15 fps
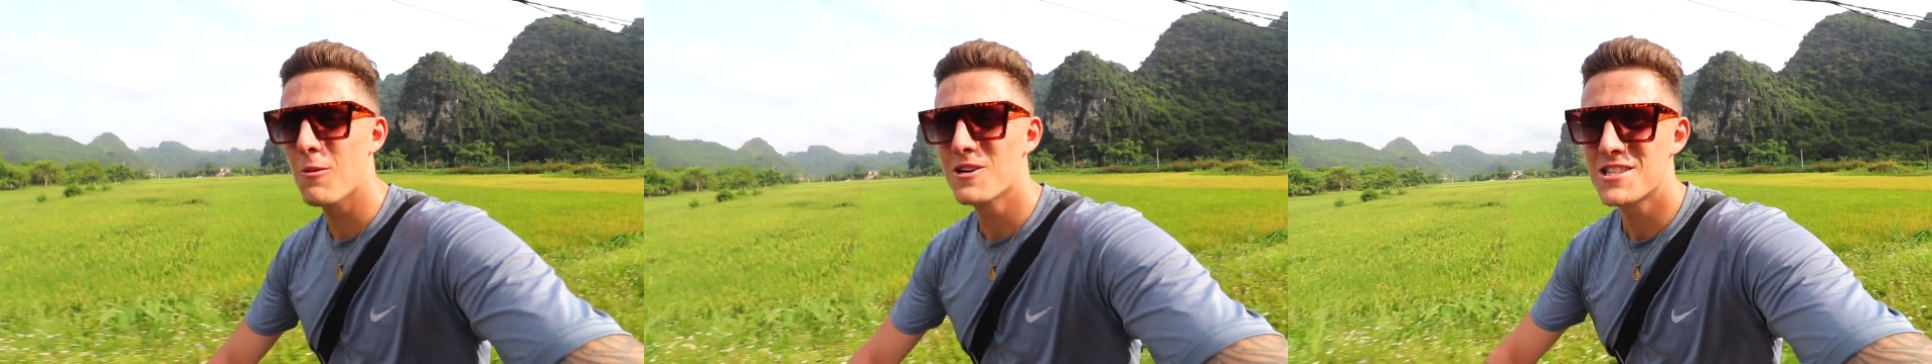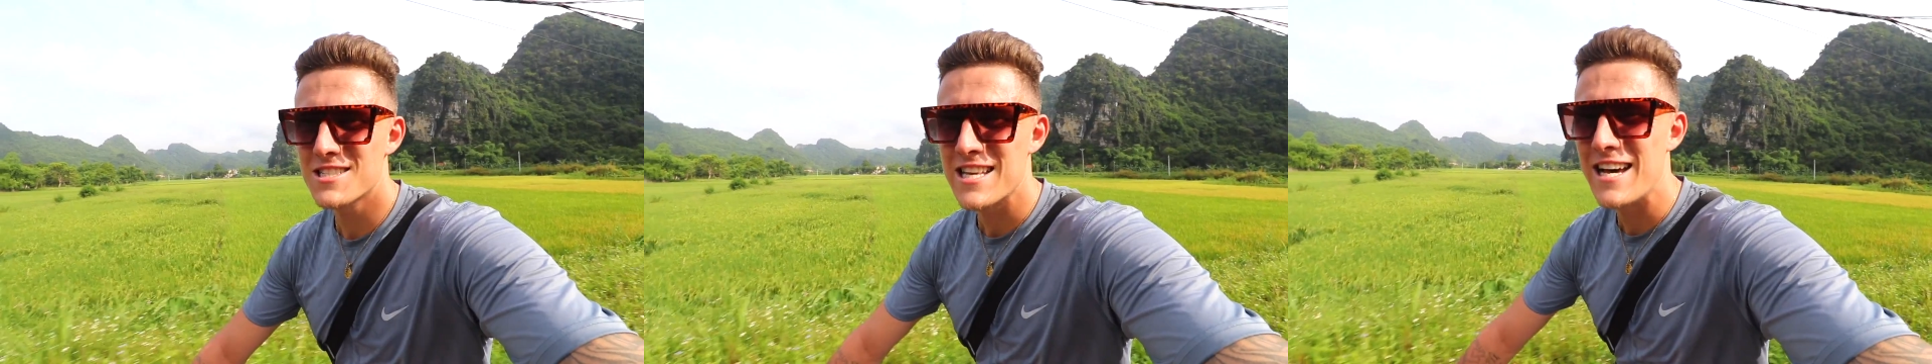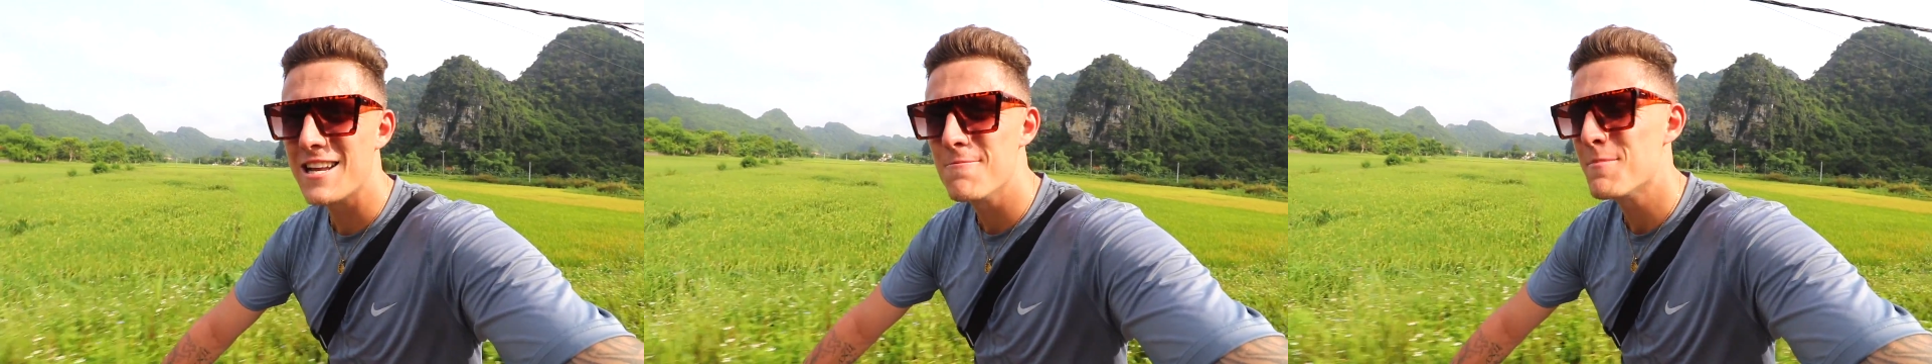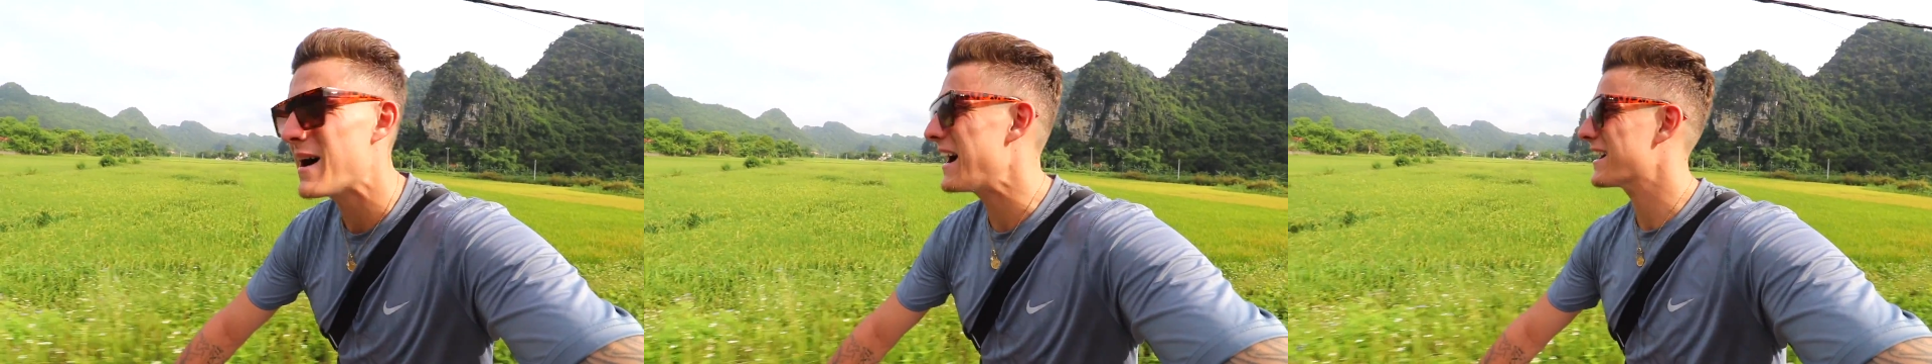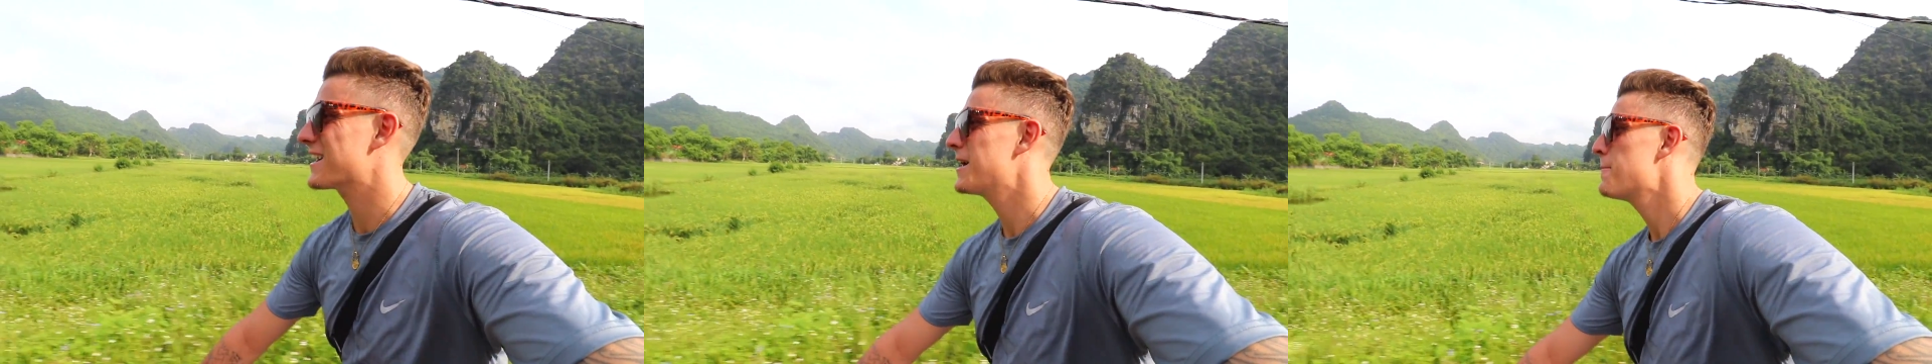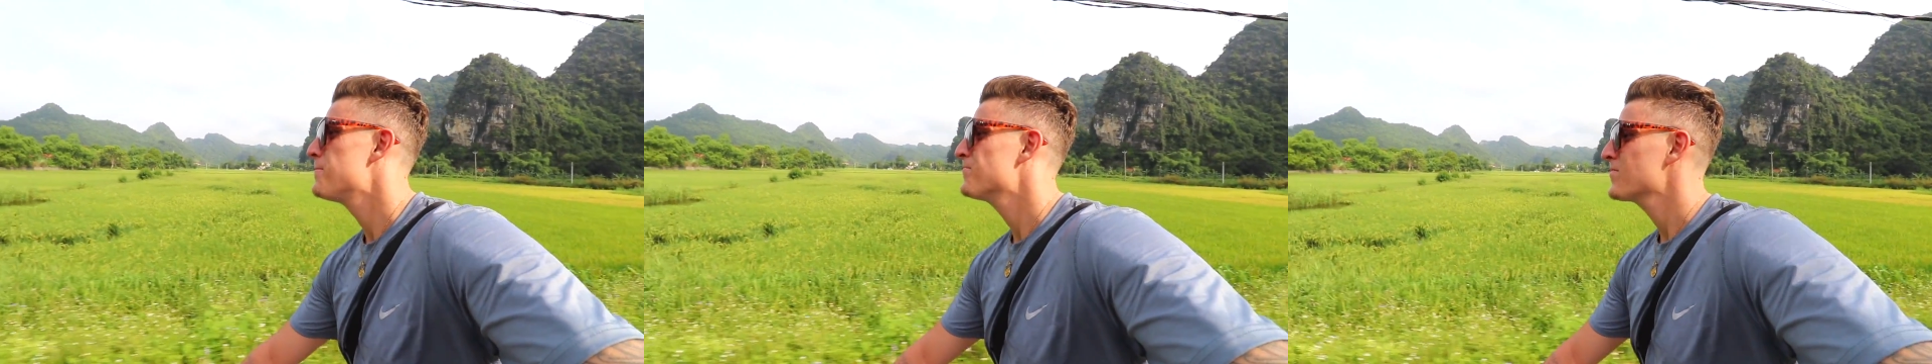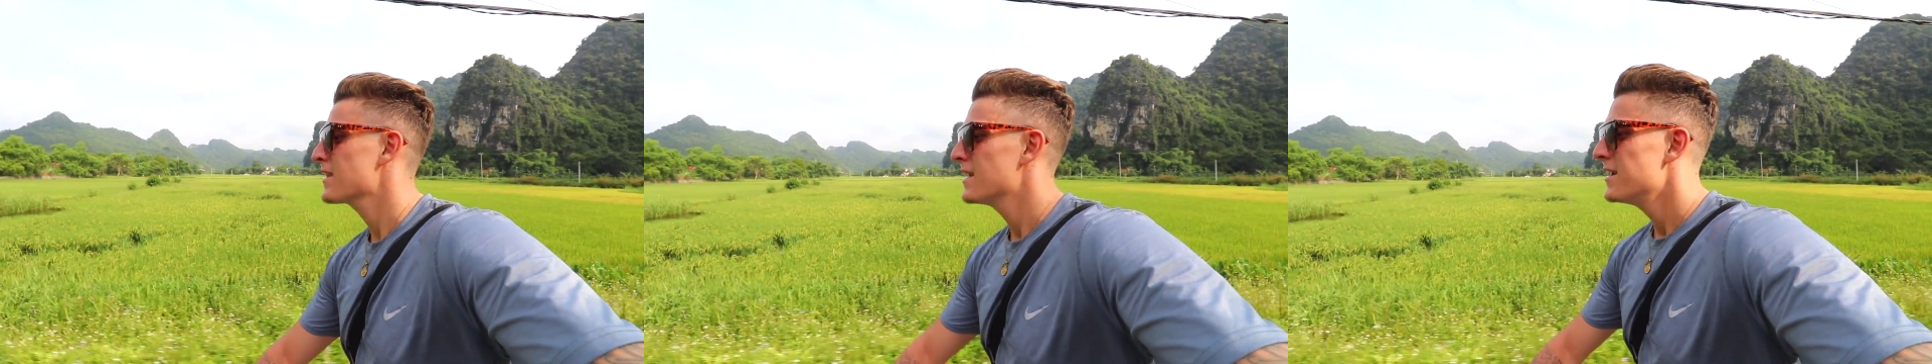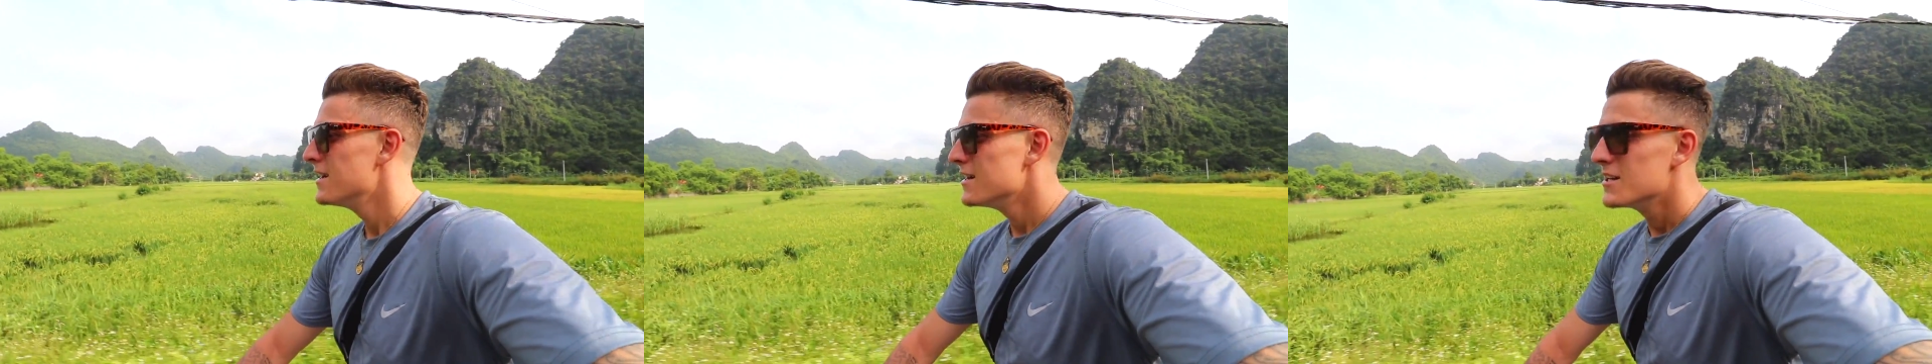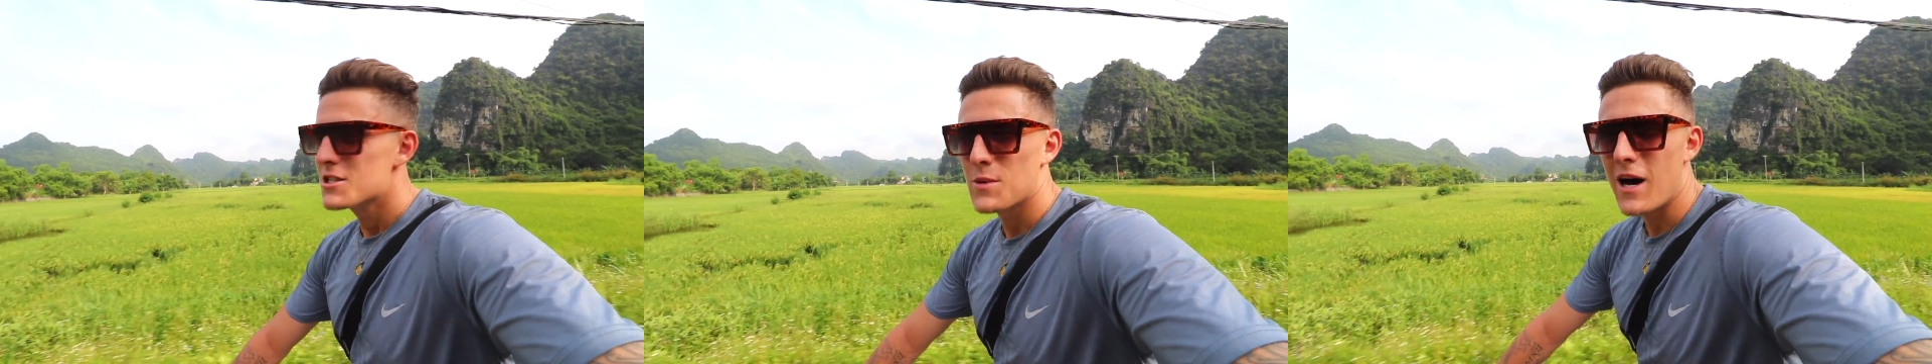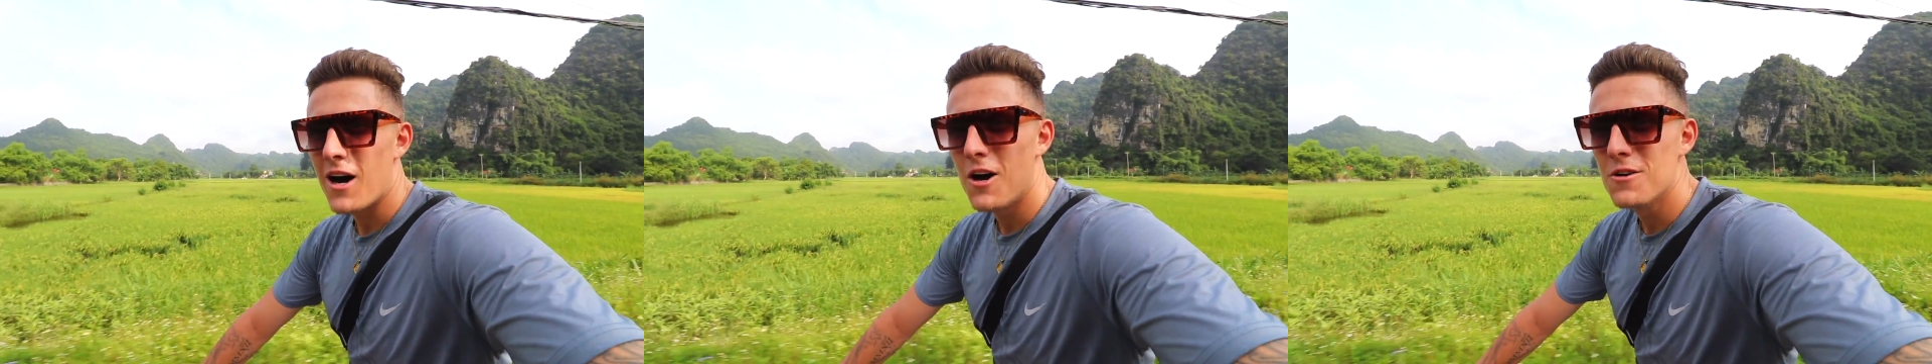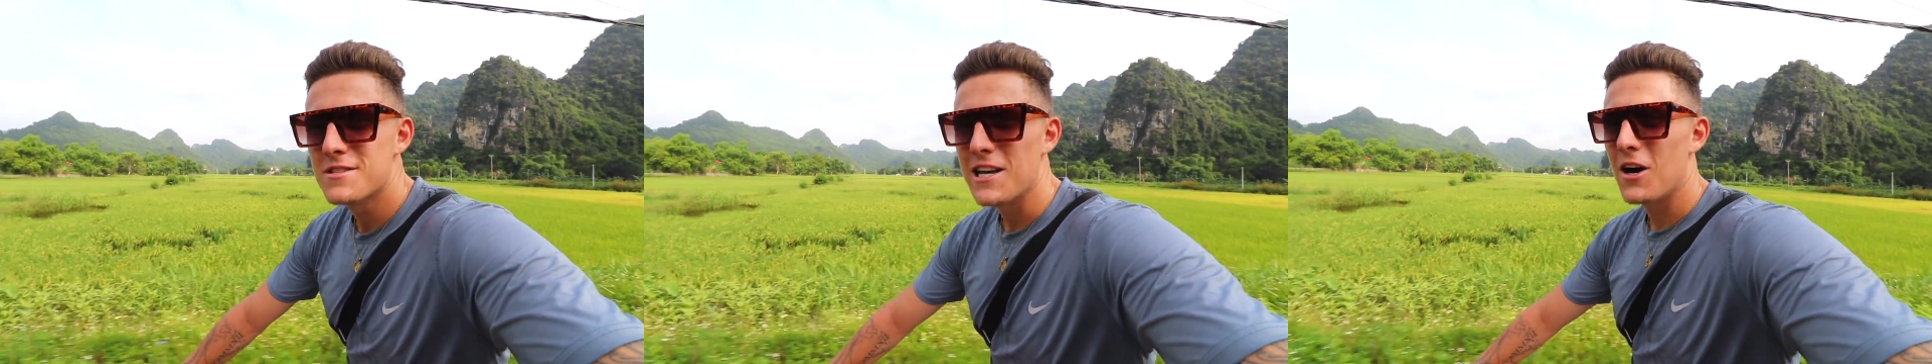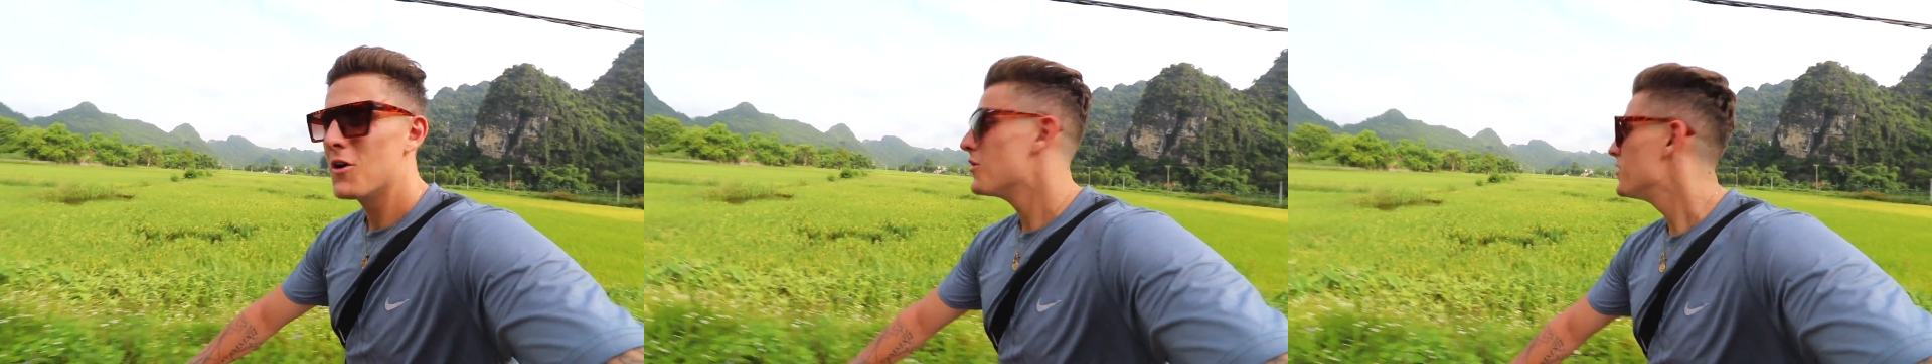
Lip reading: We're just heading back to our hotel